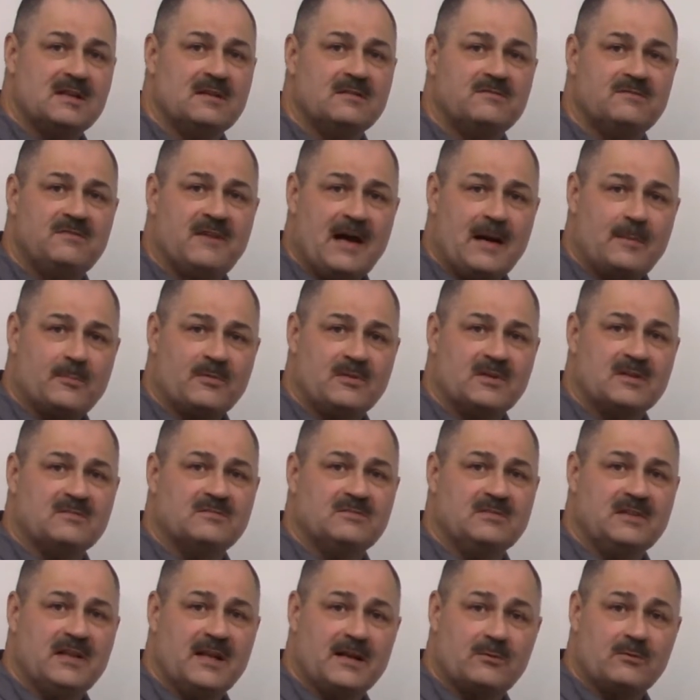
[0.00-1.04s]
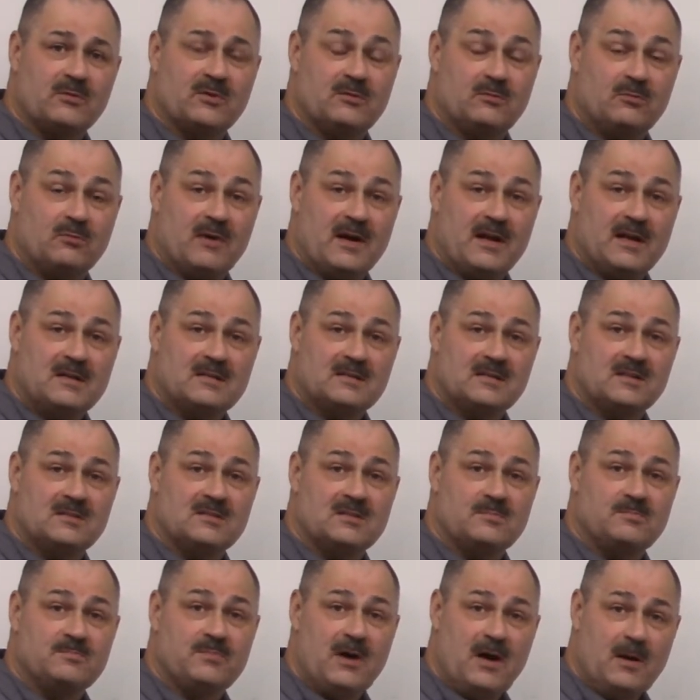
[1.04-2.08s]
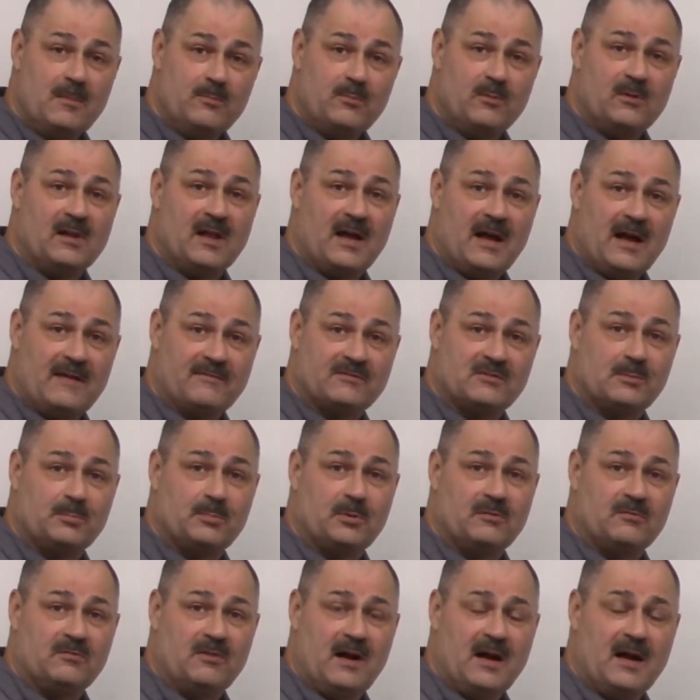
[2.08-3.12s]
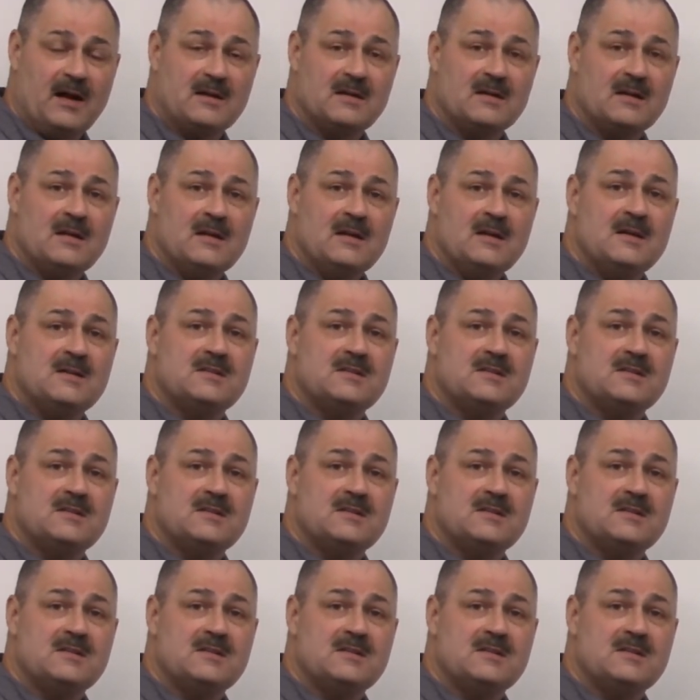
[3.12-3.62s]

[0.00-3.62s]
evaporative liquid rate that the pump will have to provide